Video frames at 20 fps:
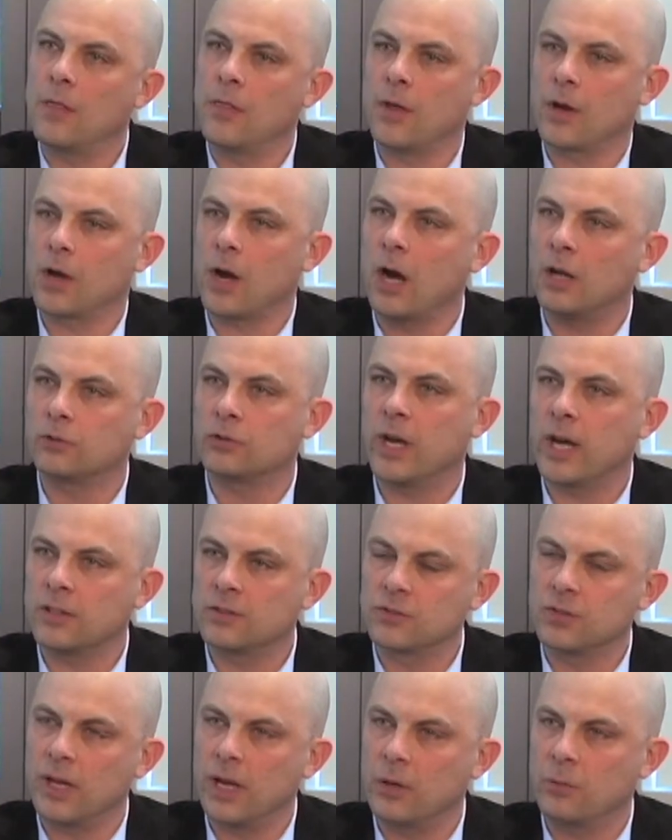the contract
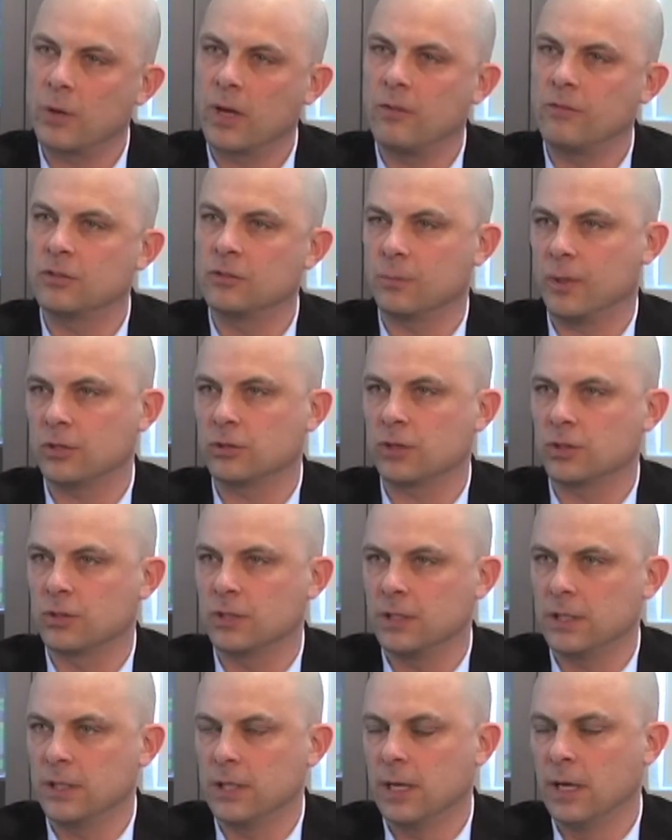side, we have a
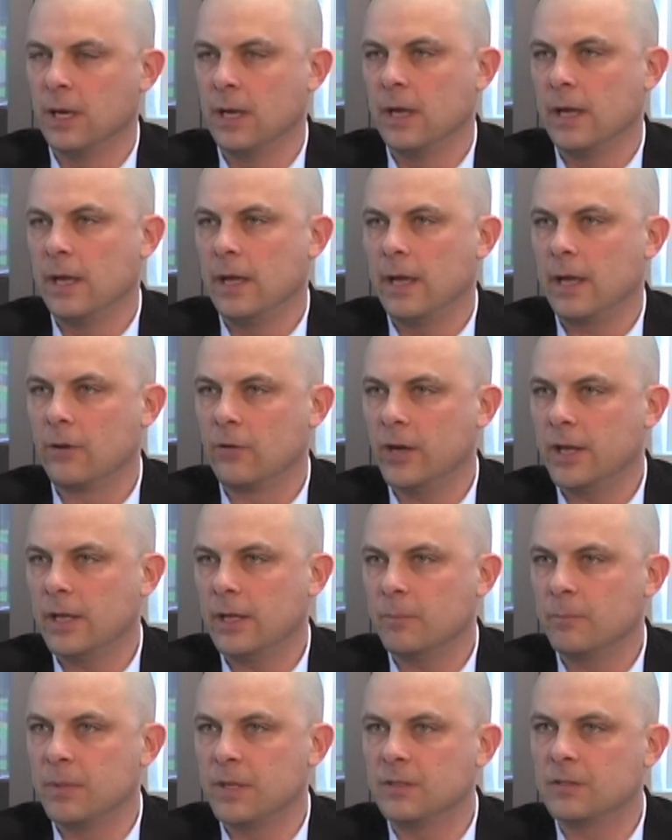specialty
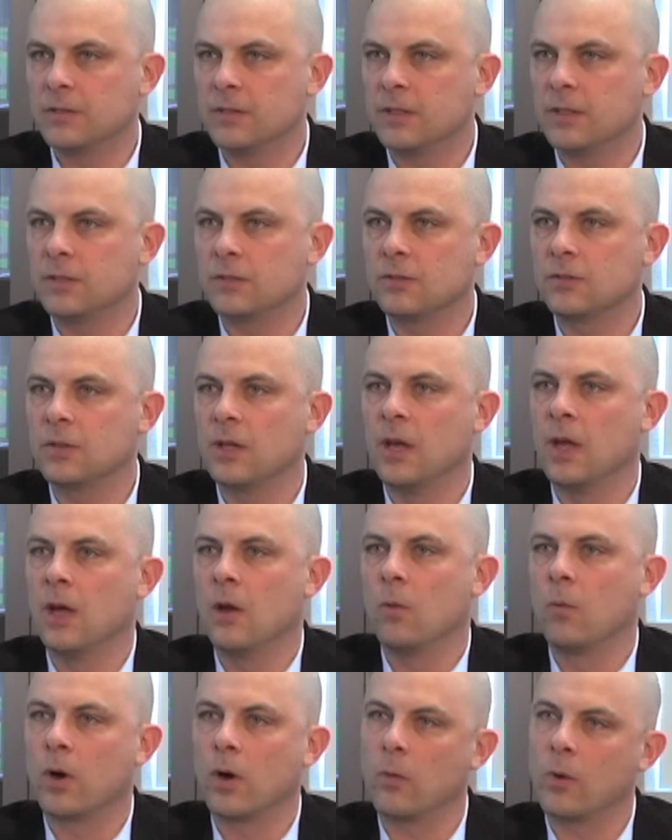ingredient business
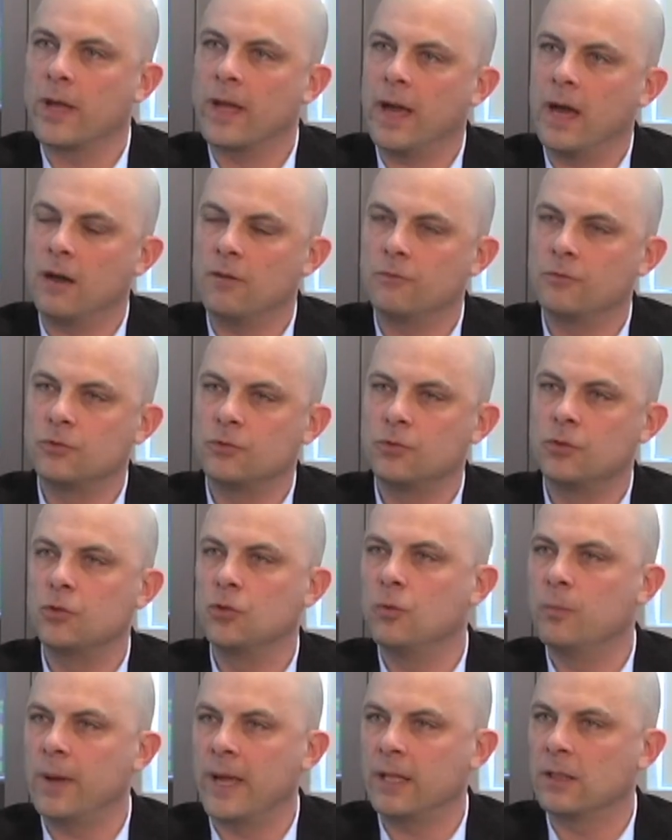where we have
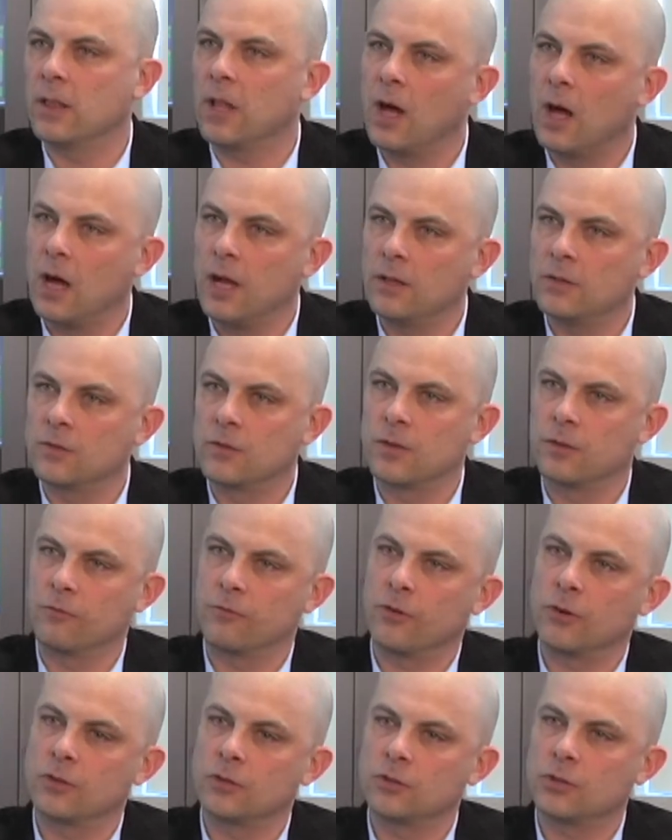2 main lines. The
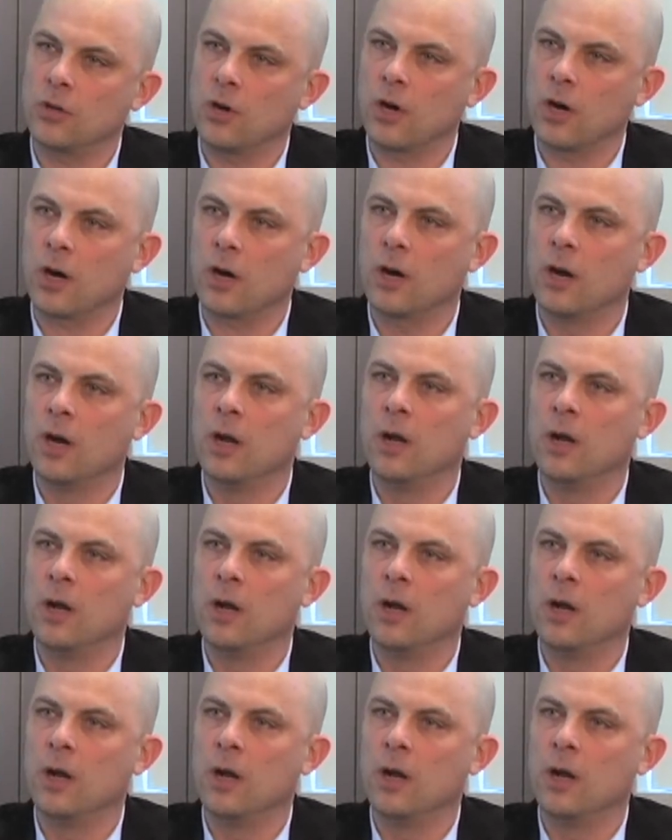first are